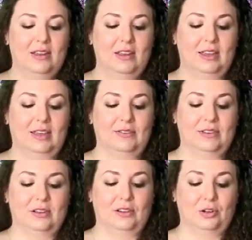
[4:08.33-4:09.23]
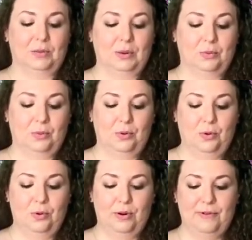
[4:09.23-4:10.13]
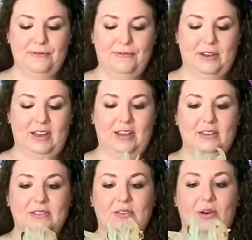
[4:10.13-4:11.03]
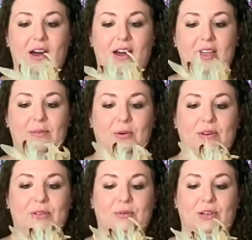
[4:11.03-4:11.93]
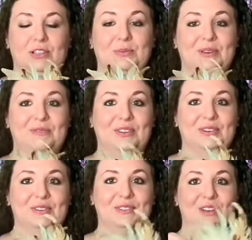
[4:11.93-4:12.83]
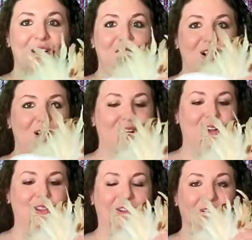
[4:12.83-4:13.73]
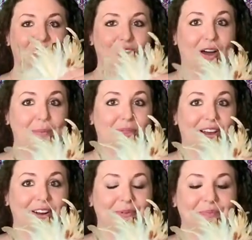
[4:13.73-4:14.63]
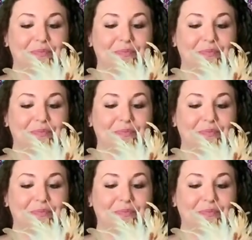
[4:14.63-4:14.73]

It gives it a little bit more fun. So I'm going to arrange my feathers all along the top there